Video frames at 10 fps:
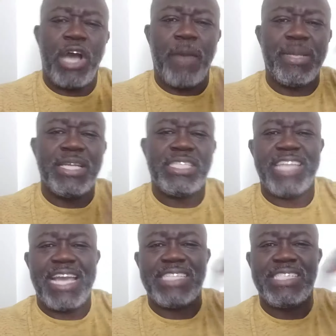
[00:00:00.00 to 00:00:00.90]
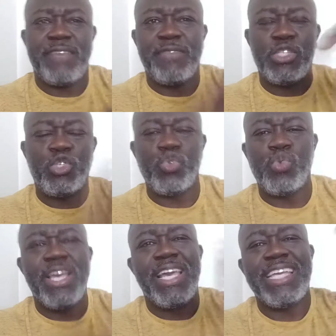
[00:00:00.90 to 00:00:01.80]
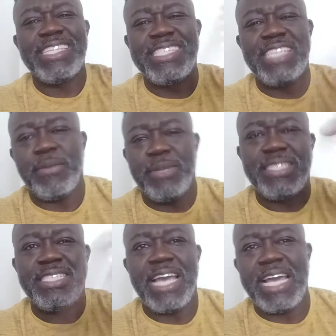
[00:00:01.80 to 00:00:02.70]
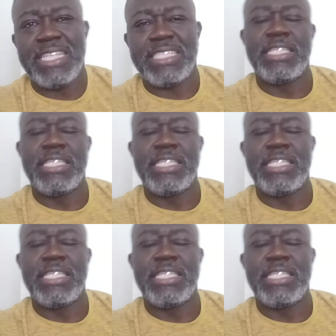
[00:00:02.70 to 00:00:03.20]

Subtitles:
Drop in the chat 72, accept the challenge.